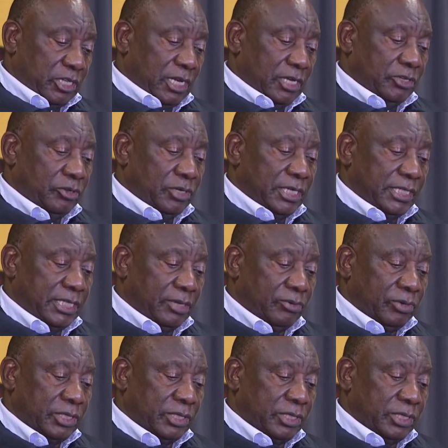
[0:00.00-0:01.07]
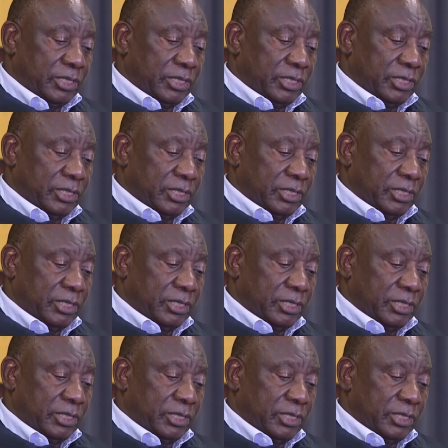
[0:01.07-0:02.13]
national unity will take into
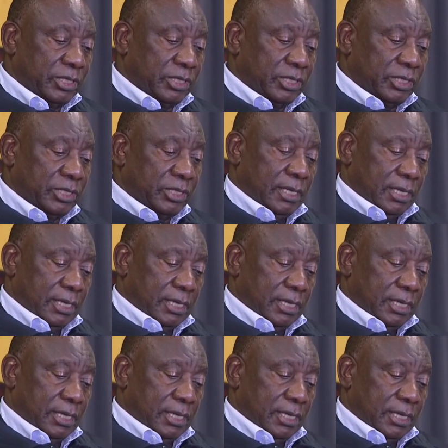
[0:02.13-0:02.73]
account